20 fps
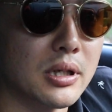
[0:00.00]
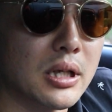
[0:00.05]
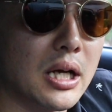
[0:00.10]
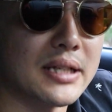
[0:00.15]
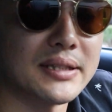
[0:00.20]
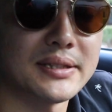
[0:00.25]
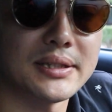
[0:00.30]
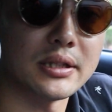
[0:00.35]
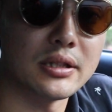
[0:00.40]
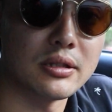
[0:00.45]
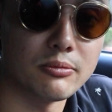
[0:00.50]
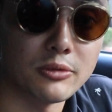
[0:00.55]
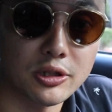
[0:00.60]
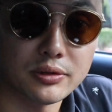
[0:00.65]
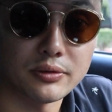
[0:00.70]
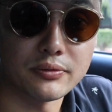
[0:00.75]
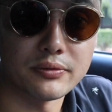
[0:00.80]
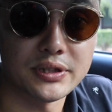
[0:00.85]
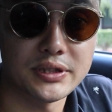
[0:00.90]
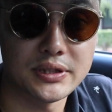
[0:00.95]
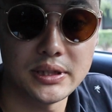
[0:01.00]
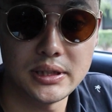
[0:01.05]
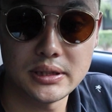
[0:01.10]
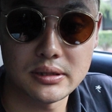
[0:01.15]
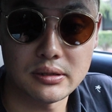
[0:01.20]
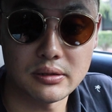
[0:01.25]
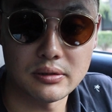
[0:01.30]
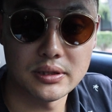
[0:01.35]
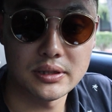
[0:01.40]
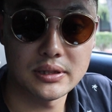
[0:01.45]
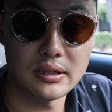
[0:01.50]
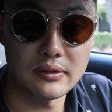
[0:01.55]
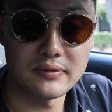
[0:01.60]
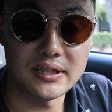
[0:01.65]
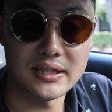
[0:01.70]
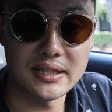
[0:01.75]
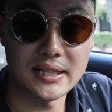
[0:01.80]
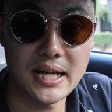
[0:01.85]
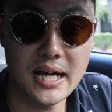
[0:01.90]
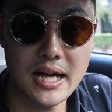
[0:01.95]
I sent them all the receipts, all the stuff
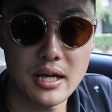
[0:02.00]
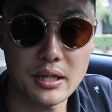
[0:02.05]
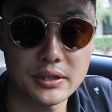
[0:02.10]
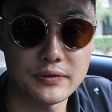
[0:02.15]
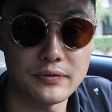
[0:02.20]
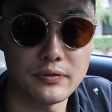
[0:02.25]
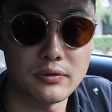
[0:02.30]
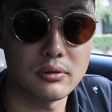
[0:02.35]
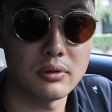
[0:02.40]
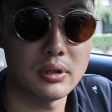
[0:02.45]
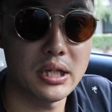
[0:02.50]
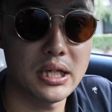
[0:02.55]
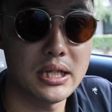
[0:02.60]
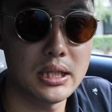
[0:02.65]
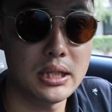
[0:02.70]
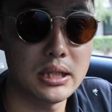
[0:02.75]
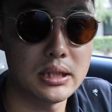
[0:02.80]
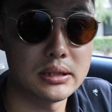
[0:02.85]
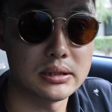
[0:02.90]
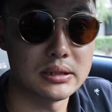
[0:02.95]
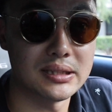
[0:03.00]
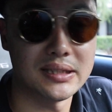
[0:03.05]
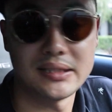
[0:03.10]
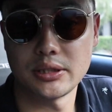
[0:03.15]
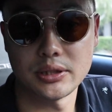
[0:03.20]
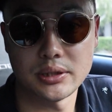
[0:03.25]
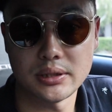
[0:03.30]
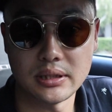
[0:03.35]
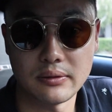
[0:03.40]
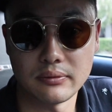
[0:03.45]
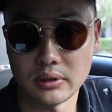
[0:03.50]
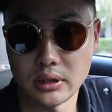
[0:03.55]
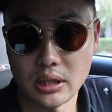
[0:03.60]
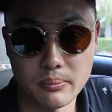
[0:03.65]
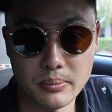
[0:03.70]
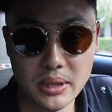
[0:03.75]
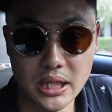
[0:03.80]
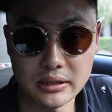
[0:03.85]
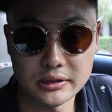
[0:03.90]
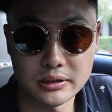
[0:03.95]
that they asked for, and they just never
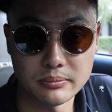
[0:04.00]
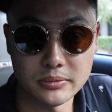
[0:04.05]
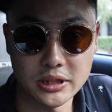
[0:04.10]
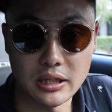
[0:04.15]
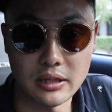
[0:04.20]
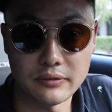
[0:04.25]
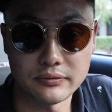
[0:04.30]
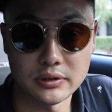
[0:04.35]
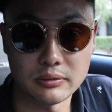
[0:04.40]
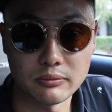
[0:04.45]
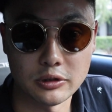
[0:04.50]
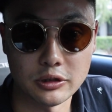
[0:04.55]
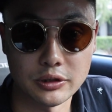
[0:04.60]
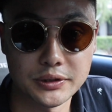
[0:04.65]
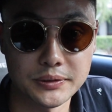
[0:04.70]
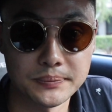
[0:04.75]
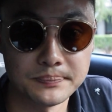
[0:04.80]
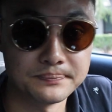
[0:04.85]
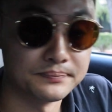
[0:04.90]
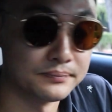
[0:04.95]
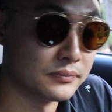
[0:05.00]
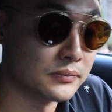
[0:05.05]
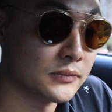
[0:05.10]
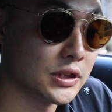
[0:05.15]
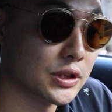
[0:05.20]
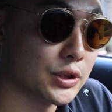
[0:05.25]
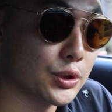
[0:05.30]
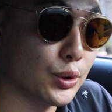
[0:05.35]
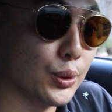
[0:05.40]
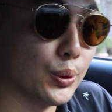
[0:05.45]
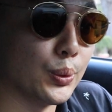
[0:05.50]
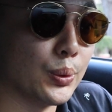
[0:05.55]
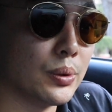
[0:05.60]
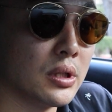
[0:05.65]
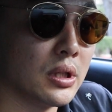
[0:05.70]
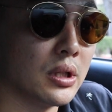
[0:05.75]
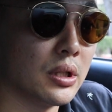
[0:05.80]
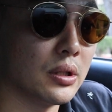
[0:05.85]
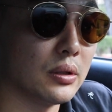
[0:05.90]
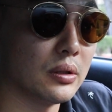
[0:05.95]
got back to me afterwards. So
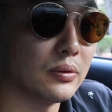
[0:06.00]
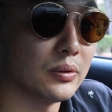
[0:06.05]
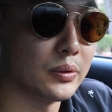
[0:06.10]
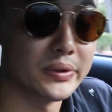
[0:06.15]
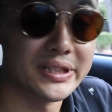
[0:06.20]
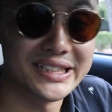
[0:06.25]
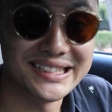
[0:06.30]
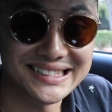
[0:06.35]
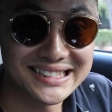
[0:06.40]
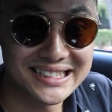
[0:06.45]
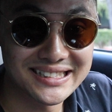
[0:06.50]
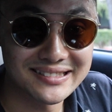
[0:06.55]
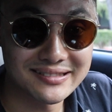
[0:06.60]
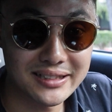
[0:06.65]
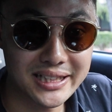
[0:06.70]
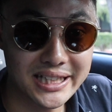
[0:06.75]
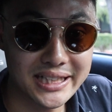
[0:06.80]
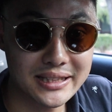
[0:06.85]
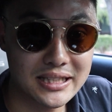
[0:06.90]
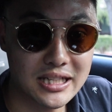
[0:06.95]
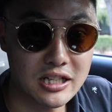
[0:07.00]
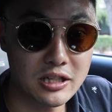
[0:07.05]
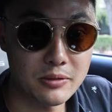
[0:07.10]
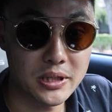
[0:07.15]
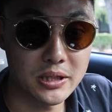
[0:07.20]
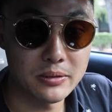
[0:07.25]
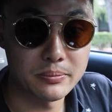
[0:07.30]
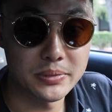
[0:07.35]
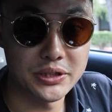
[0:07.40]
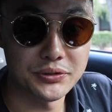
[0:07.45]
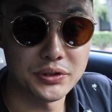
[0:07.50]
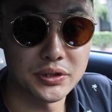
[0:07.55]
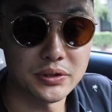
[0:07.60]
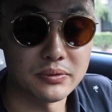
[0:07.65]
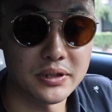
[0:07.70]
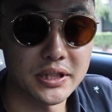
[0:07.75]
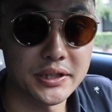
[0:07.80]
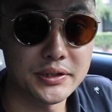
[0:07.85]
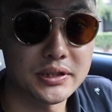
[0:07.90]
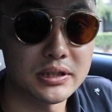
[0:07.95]
really didn't like that about BC
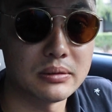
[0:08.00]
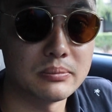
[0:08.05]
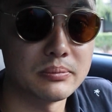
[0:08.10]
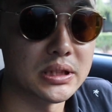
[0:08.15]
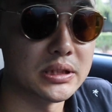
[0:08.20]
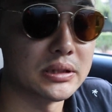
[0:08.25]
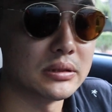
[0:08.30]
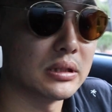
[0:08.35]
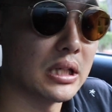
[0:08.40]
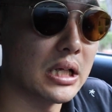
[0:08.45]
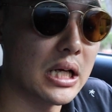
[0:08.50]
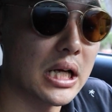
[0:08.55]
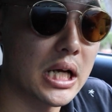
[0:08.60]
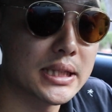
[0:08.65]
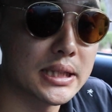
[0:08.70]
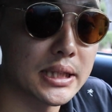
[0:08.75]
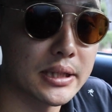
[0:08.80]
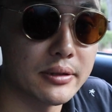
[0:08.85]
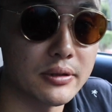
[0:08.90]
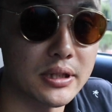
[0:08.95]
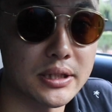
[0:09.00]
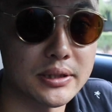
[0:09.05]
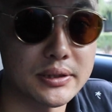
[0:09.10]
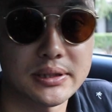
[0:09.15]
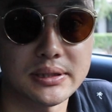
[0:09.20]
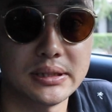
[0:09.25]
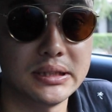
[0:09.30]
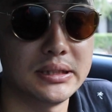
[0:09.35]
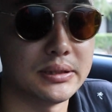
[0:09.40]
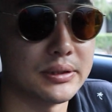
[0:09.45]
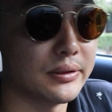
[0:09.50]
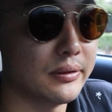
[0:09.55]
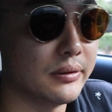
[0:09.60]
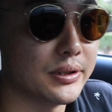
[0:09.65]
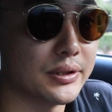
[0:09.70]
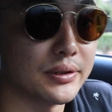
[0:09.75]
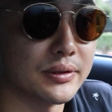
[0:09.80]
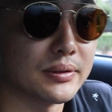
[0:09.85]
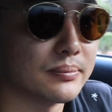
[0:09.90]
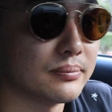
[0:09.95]
Racing, but I digress. These are
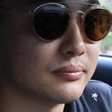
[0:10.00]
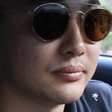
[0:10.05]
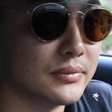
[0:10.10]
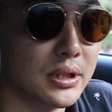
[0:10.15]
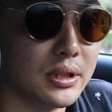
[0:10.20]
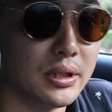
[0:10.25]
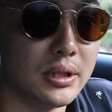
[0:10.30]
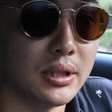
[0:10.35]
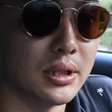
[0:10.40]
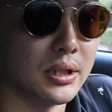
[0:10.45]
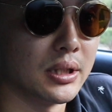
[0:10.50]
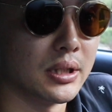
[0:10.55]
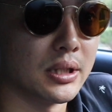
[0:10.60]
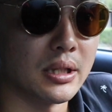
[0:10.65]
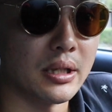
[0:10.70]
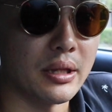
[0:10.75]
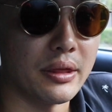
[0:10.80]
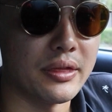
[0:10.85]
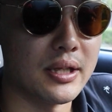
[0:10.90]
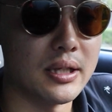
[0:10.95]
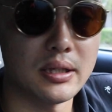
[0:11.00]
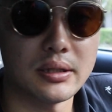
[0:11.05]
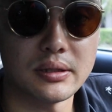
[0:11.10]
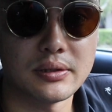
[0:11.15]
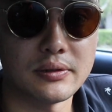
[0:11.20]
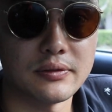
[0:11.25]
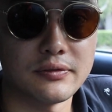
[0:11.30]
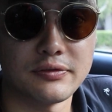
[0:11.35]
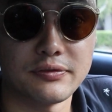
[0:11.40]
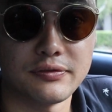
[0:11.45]
just things of